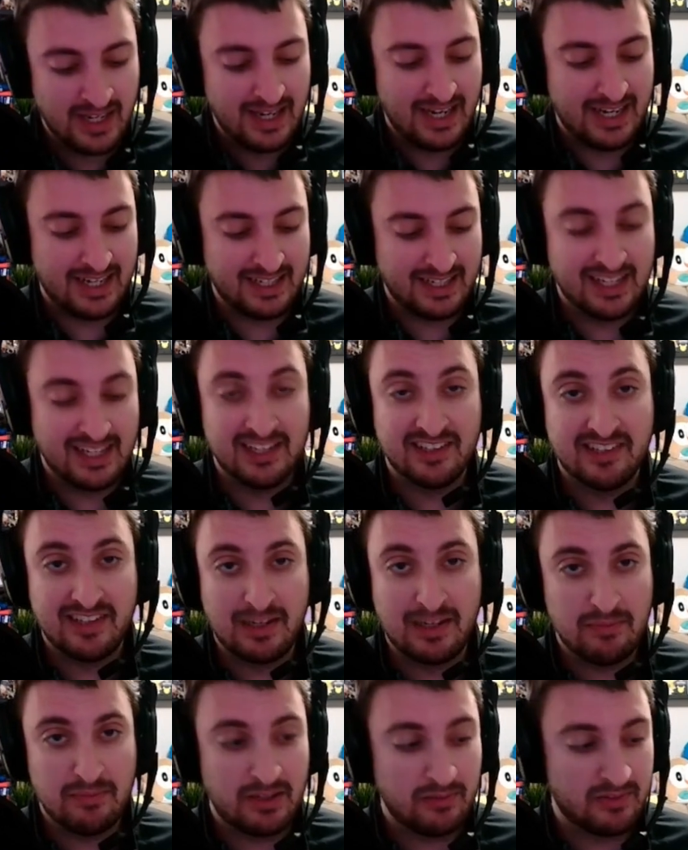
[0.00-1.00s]
And again,
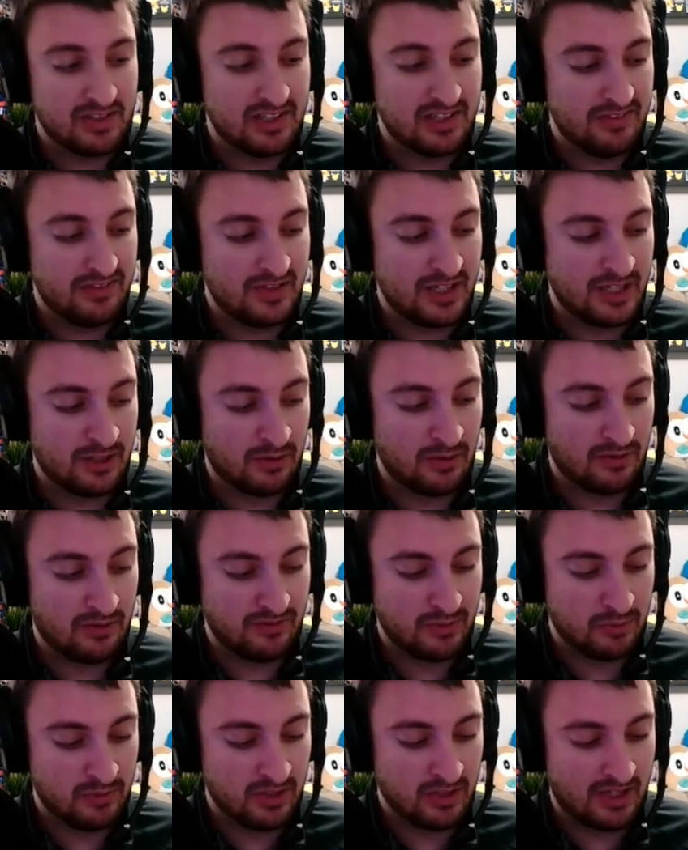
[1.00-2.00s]
same thing with this video.
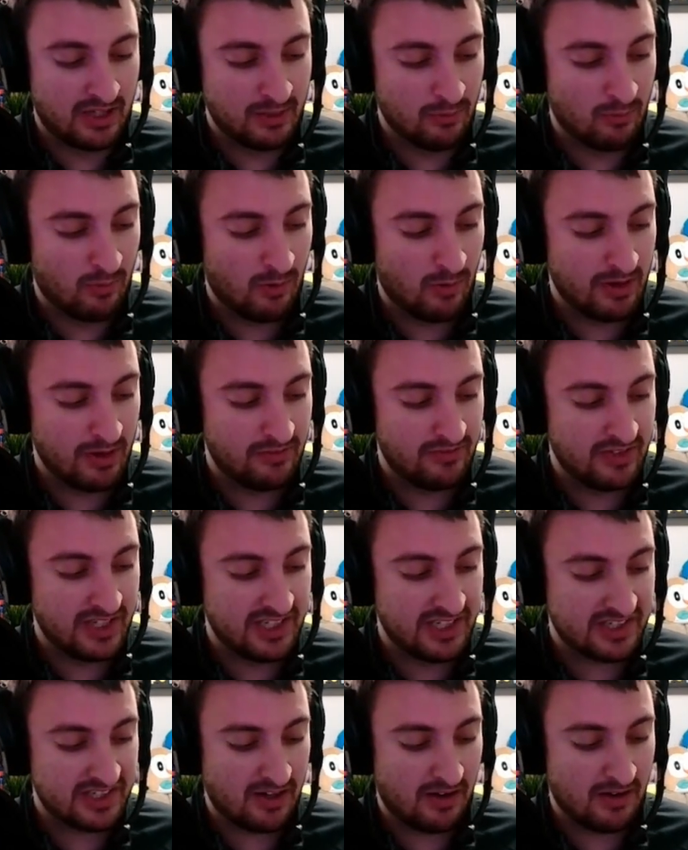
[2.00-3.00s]
If you would like one of
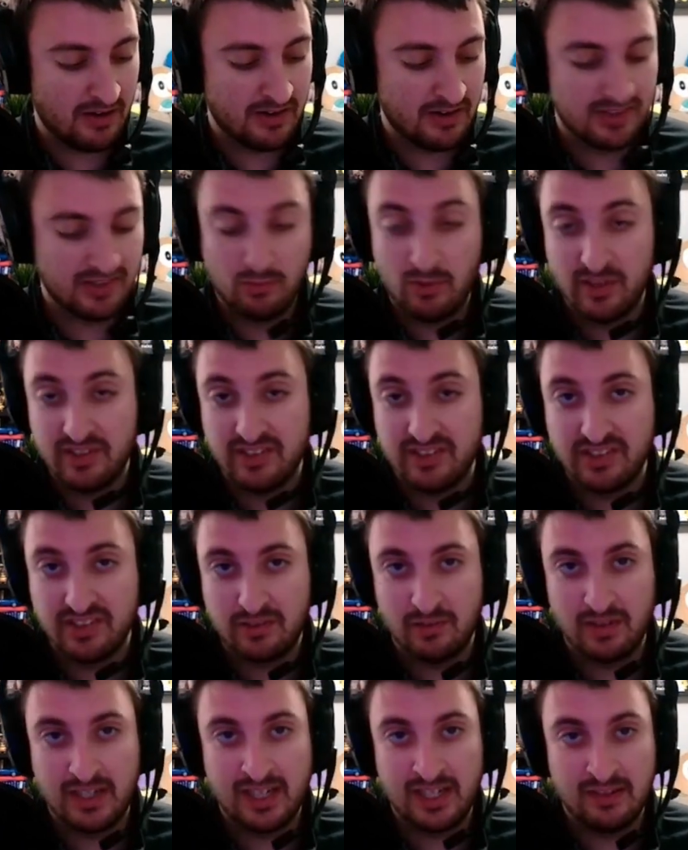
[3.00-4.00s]
these cards once it's
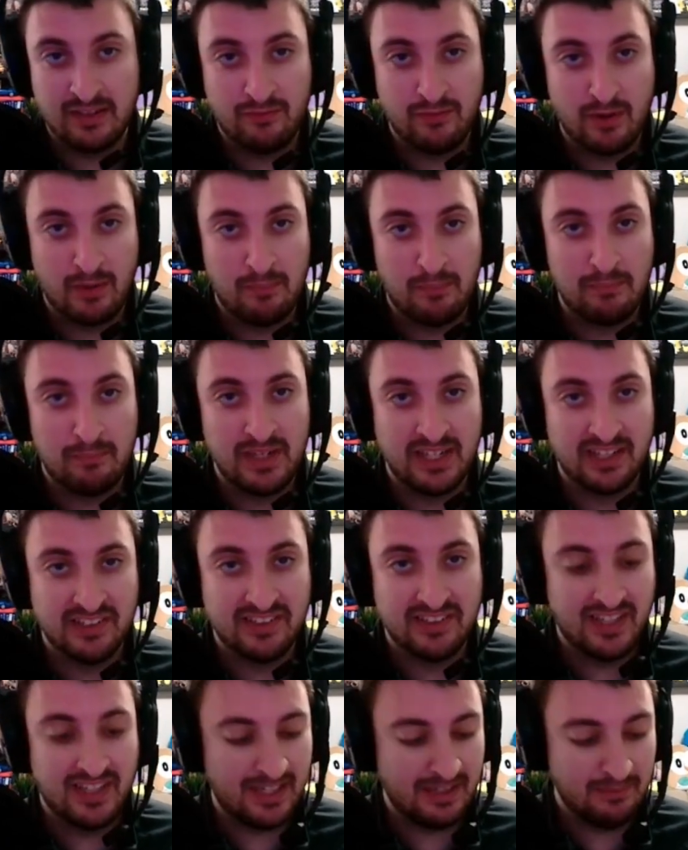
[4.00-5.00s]
graded from
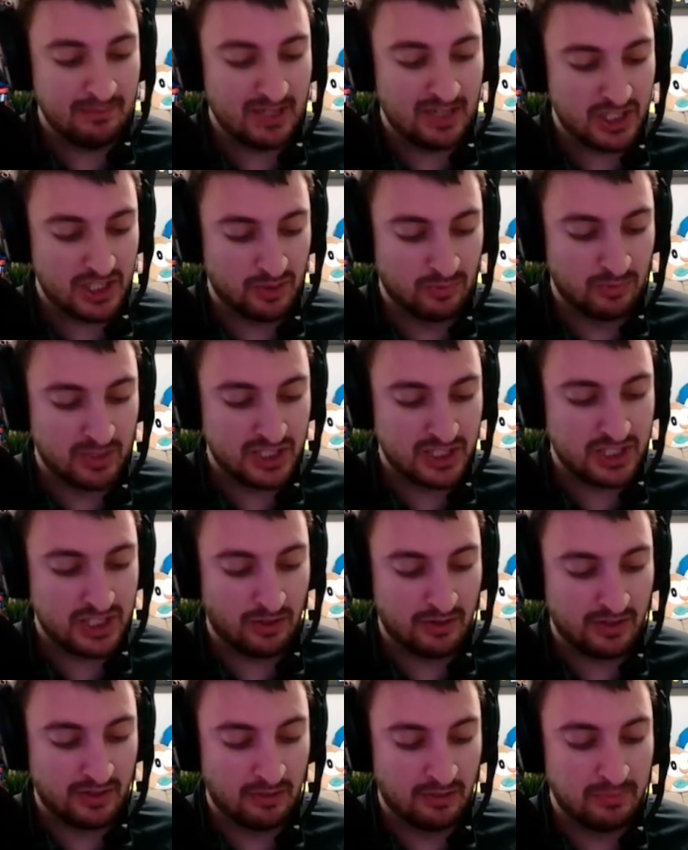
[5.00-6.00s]
PSA, not sure which
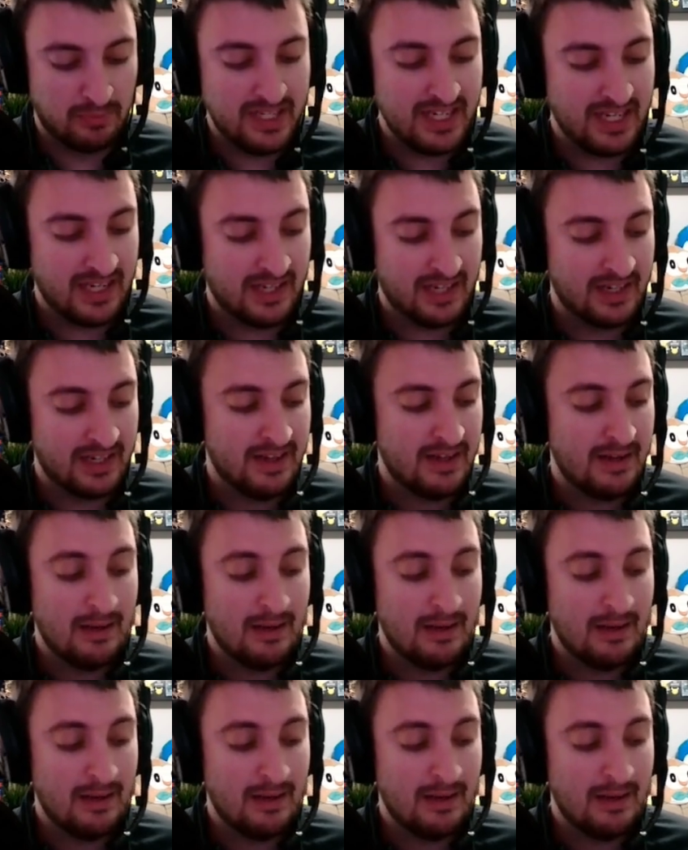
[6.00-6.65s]
card it'll be yet,